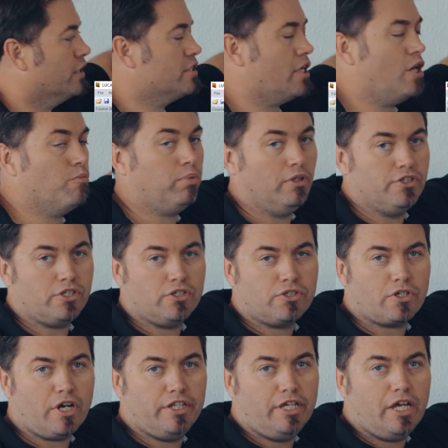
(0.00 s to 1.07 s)
example is
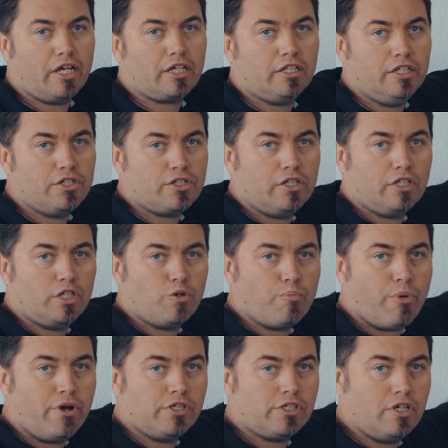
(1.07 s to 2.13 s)
inside the air conditioning
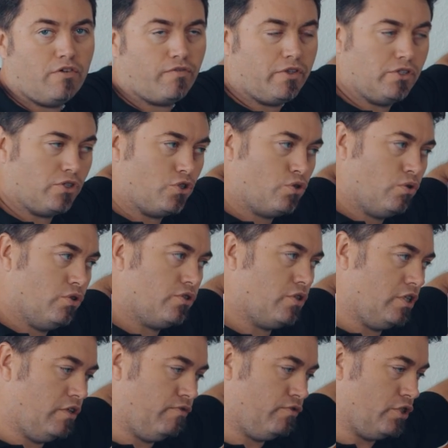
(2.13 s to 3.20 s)
compressor. If there's a short
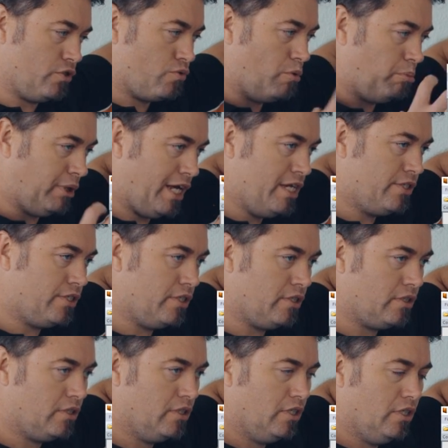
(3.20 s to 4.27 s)
circuit, you've just replaced
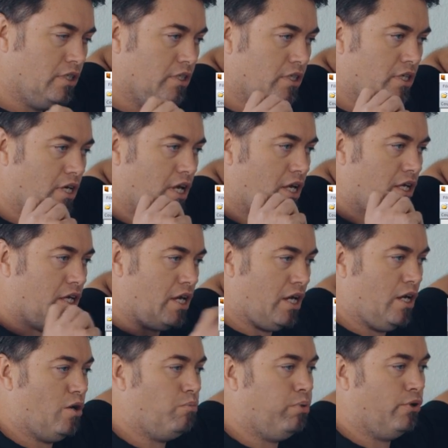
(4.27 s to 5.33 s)
it,
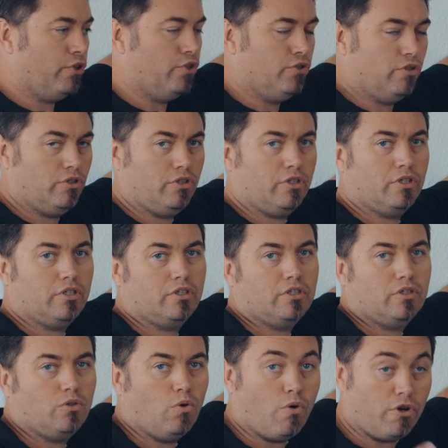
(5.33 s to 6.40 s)
put a new
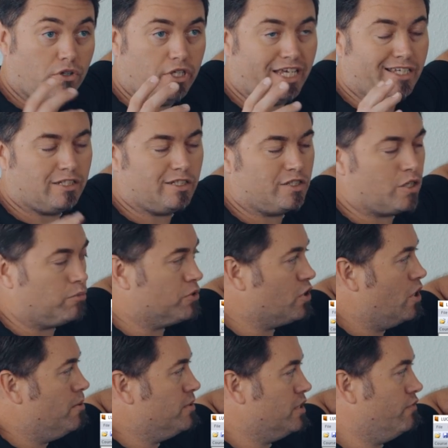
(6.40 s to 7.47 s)
or
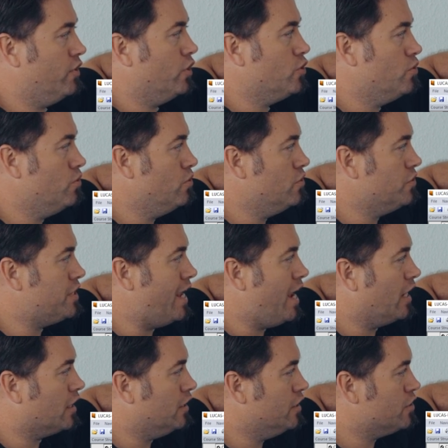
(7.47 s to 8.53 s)
sometimes even a used
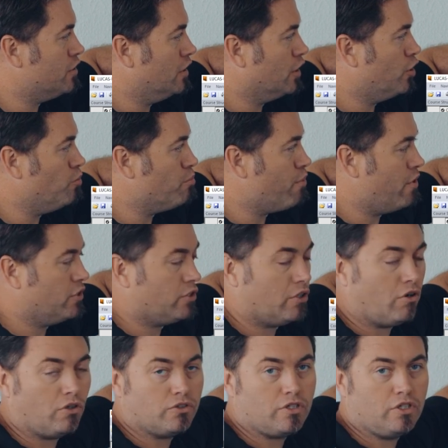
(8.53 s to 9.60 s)
air conditioning compressor
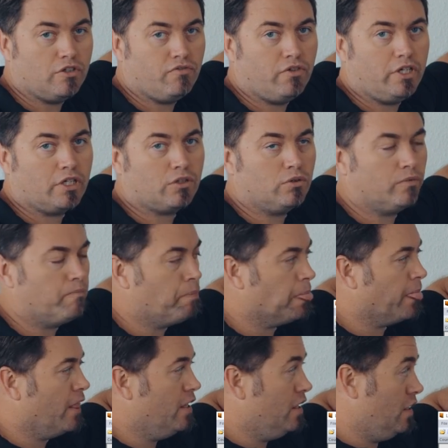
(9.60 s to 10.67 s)
onto the vehicle.
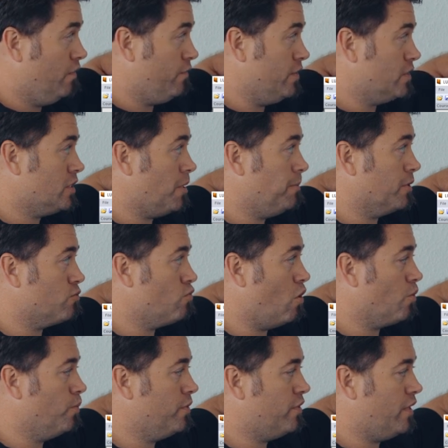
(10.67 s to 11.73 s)
If there's something
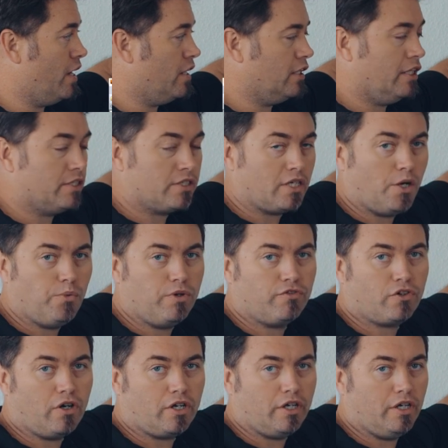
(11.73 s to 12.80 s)
wrong with that, let's say
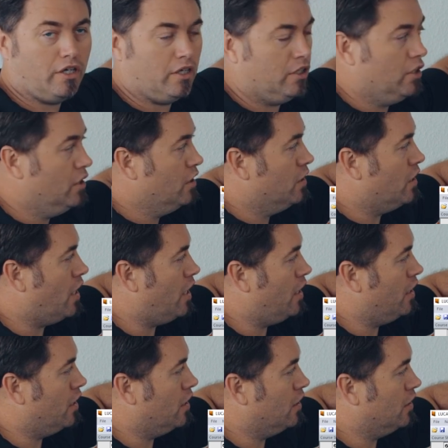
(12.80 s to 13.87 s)
we've got
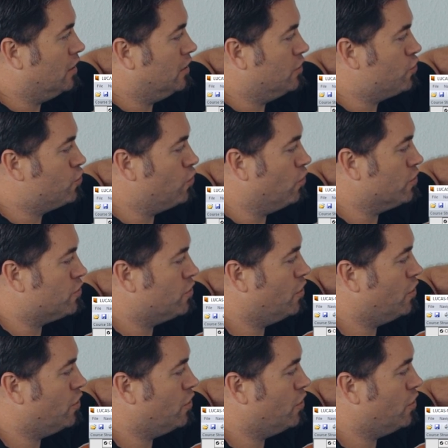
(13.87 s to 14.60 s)
a short